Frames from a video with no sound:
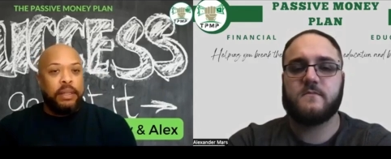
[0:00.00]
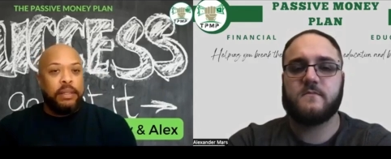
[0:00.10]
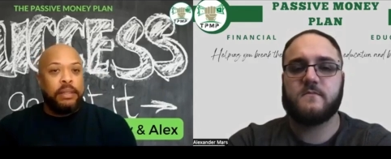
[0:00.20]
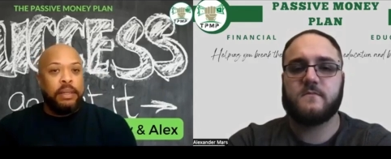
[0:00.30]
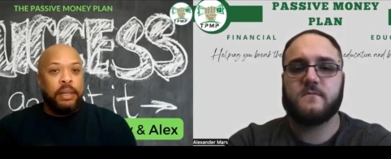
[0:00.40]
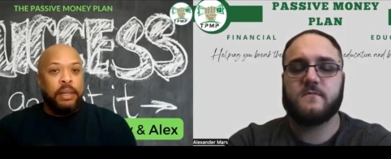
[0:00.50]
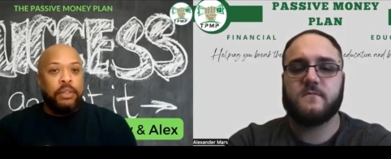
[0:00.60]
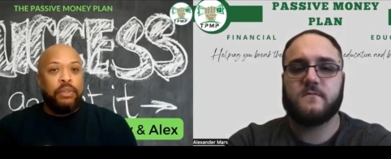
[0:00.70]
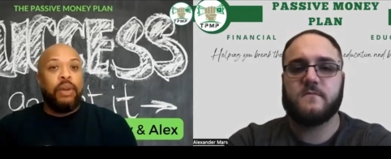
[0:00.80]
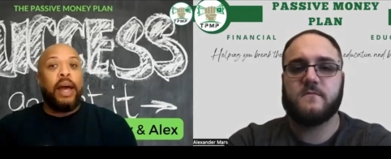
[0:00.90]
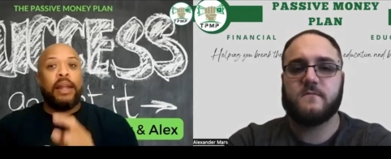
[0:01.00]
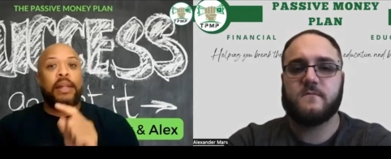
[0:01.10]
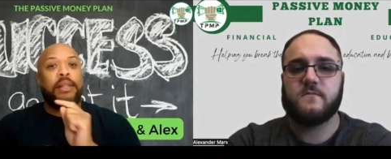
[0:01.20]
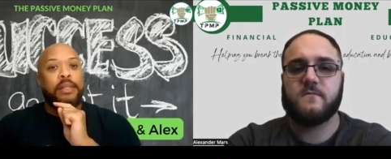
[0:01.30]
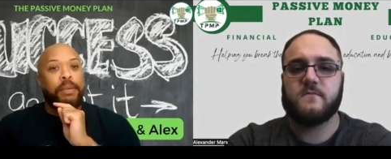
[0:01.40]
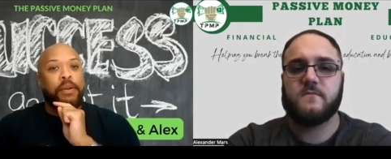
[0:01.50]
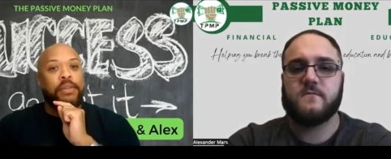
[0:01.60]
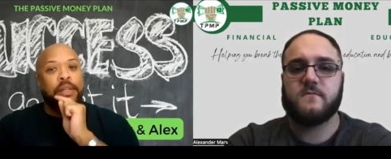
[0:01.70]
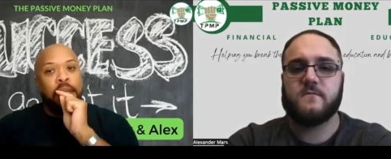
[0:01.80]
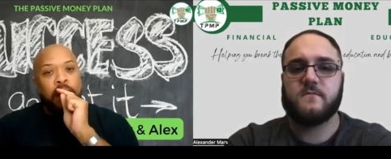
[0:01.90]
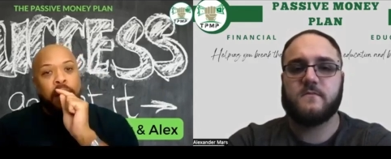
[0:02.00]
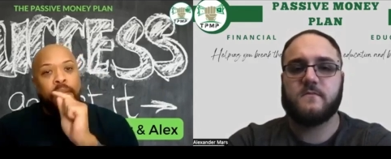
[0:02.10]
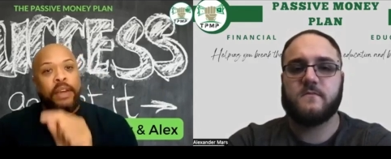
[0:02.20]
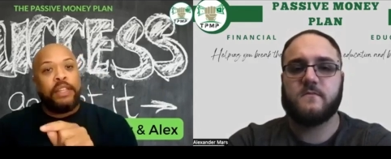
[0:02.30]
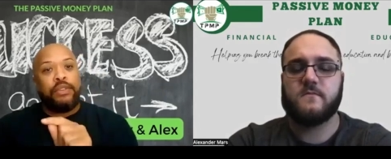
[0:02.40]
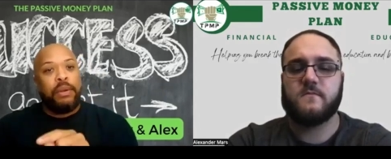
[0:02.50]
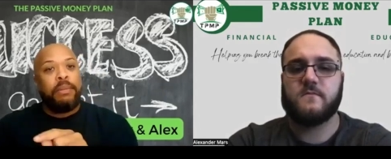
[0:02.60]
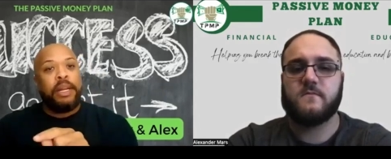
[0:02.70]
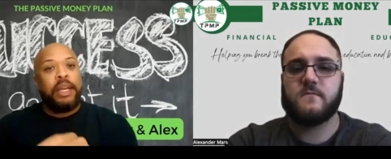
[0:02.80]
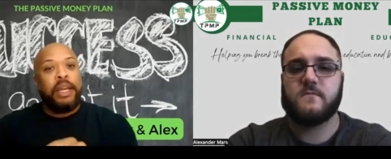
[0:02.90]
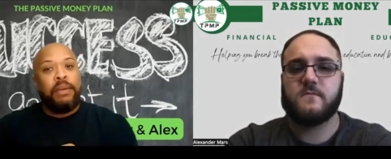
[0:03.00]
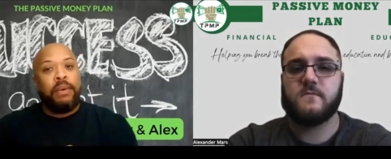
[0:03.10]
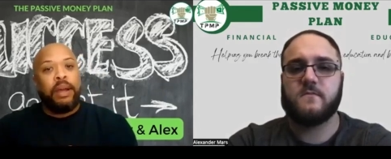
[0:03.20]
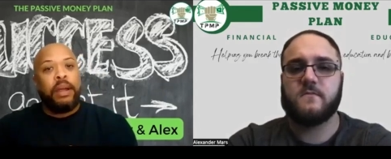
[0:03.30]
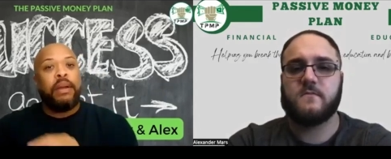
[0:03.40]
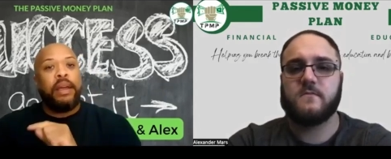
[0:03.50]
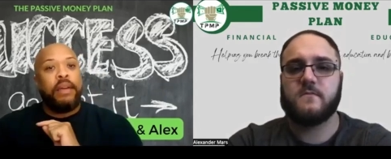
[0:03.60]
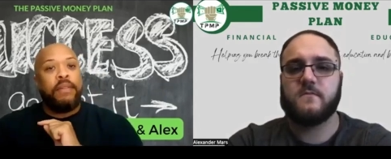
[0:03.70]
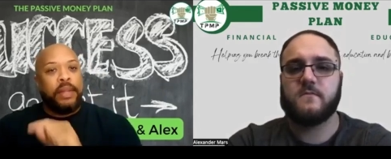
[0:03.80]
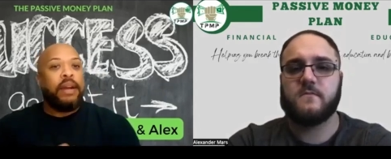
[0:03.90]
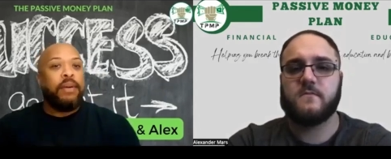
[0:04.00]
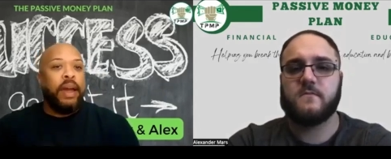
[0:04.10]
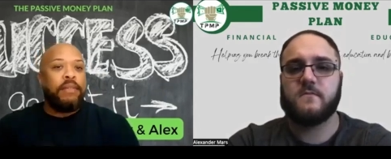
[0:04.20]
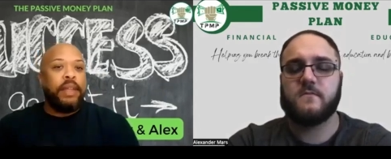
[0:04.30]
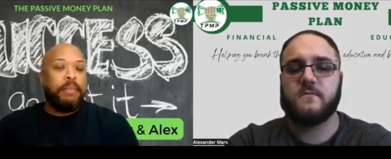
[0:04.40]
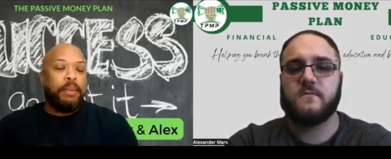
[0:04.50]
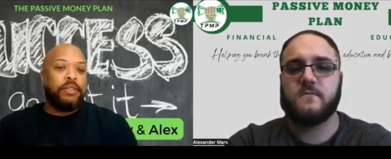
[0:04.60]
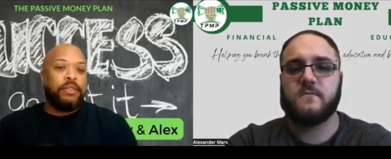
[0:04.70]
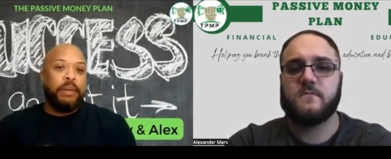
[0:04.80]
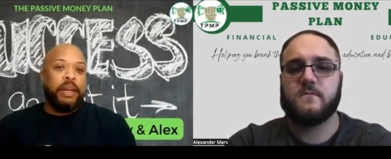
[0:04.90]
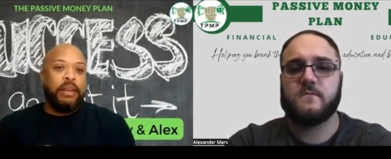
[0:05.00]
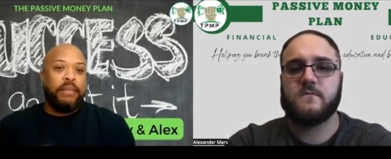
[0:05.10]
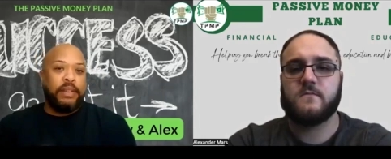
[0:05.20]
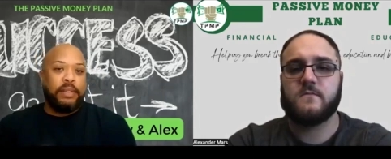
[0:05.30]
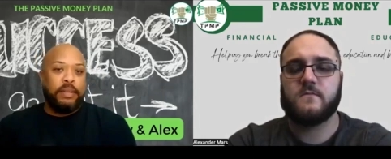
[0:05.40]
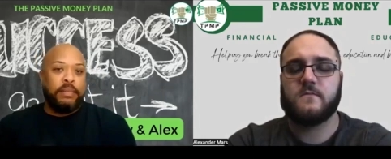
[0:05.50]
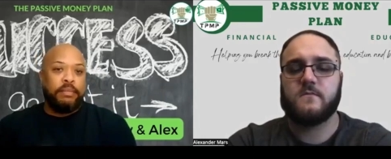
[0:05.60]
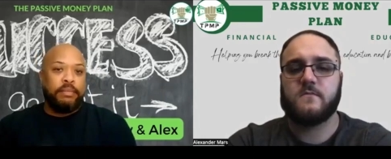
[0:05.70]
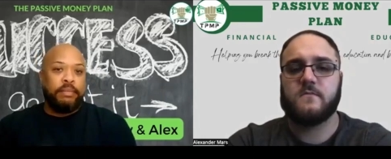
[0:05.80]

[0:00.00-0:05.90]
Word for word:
Speaker 1: in. Do not let this person invest your money anywhere if they don't have their personal money invested.